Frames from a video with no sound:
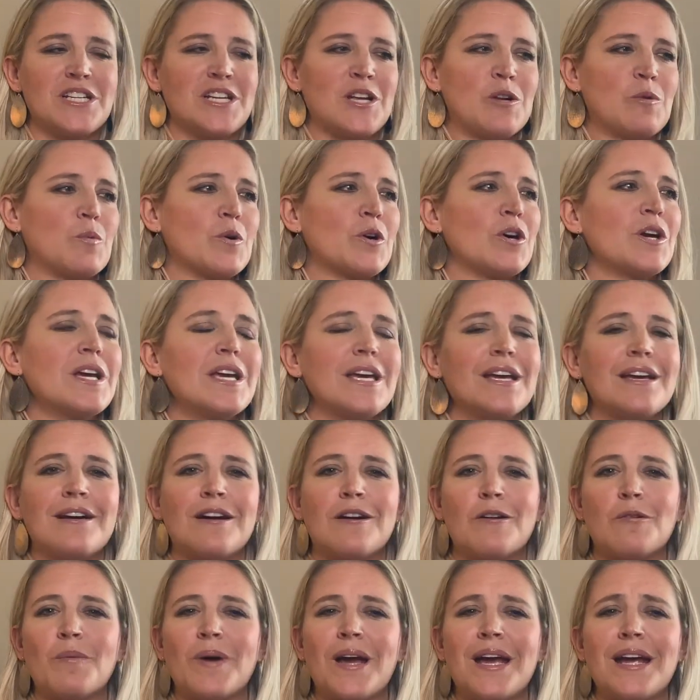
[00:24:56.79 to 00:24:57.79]
and working
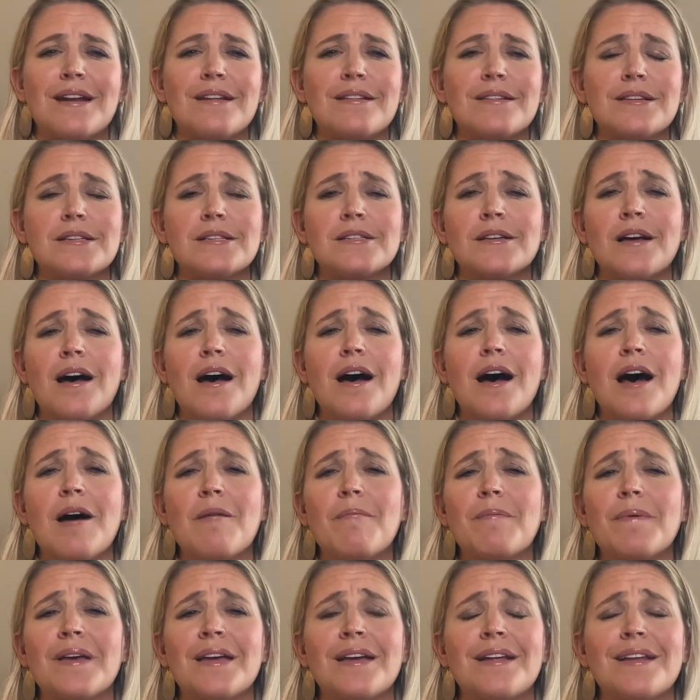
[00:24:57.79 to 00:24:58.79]
our way to the
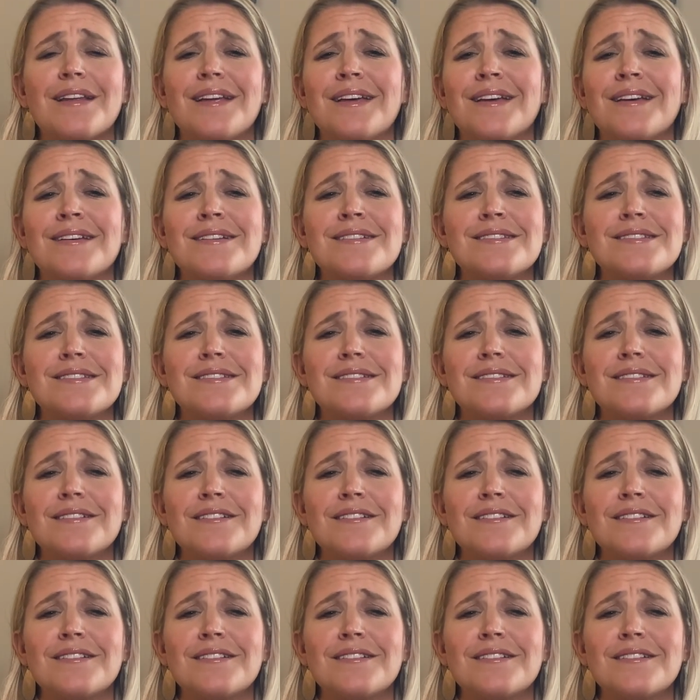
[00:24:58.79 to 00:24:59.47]
top. It is